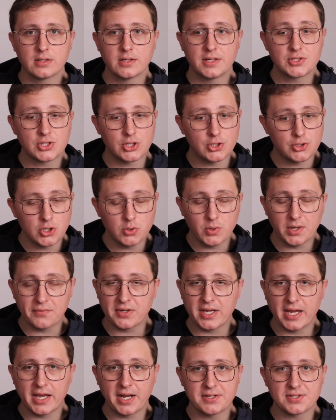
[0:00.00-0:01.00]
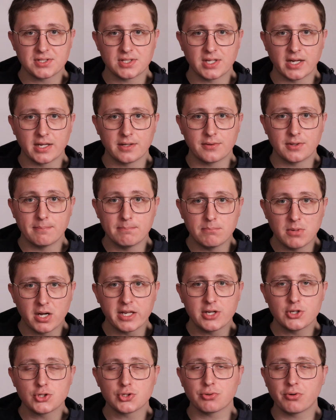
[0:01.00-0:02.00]
It's the new Afghanistan. The
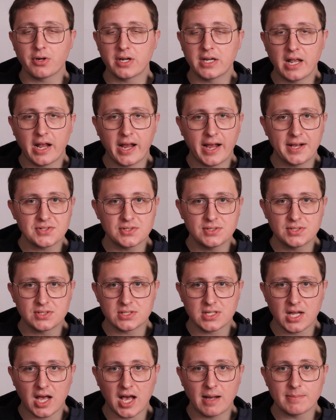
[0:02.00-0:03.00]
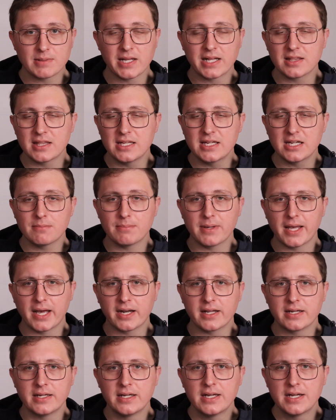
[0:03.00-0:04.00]
money train hasn't stopped, and think
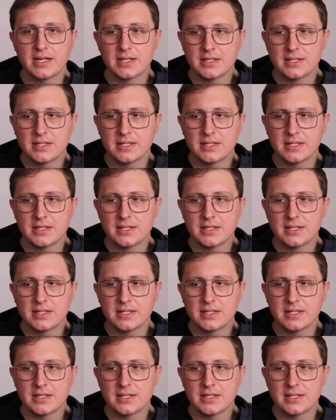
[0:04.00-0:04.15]
about it.